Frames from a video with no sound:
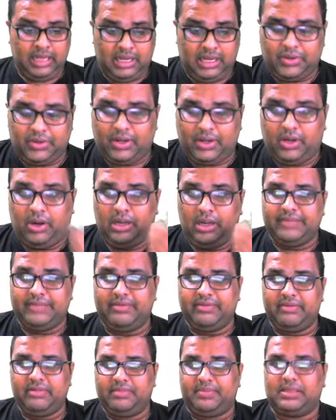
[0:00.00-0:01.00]
you are not
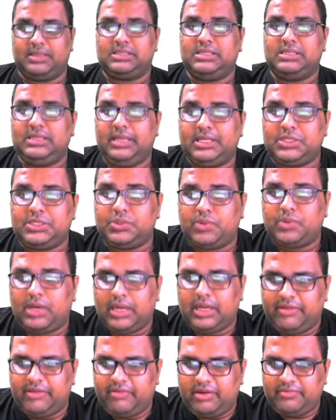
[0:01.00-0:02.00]
given with percentage, you are
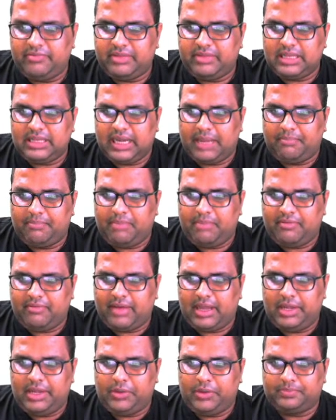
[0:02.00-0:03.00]
given with number
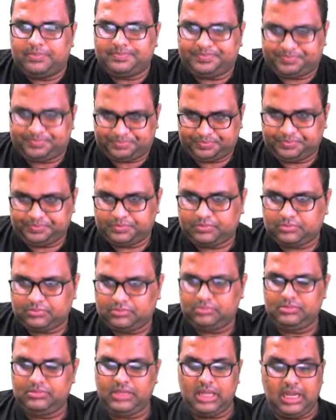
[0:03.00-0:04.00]
value.
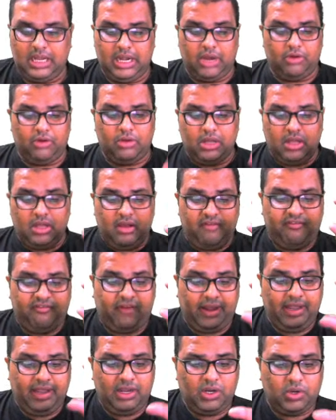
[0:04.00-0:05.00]
Now
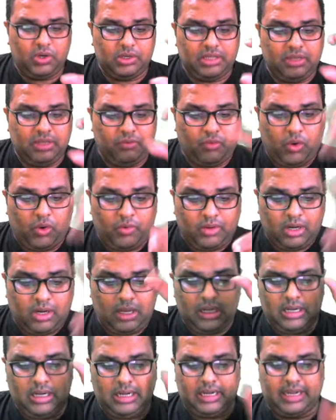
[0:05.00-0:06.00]
find out the
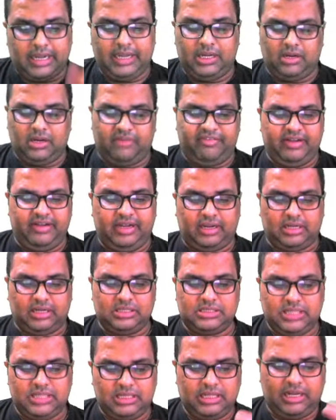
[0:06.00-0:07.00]
overall rate of
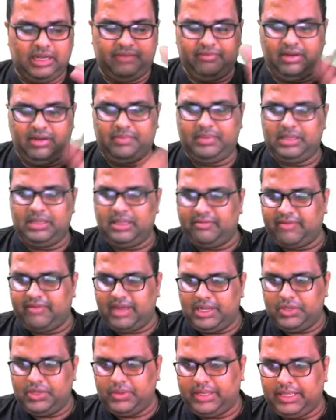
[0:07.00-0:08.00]
interest, then that will be the
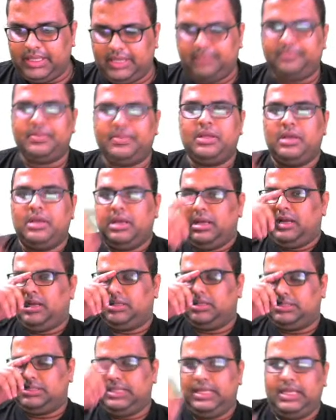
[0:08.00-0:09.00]
value here. Now
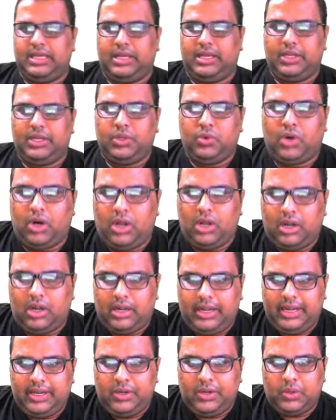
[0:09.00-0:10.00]
see here, you
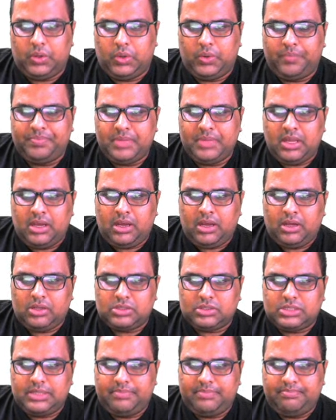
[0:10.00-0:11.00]
already know
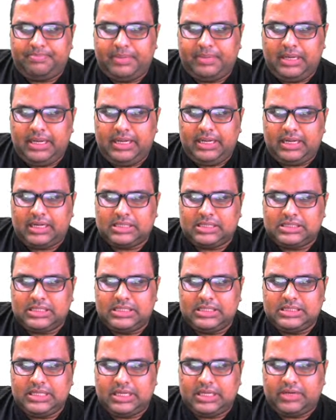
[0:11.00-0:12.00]
simple interest
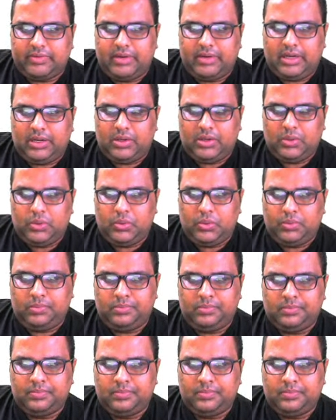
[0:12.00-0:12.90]
is equal to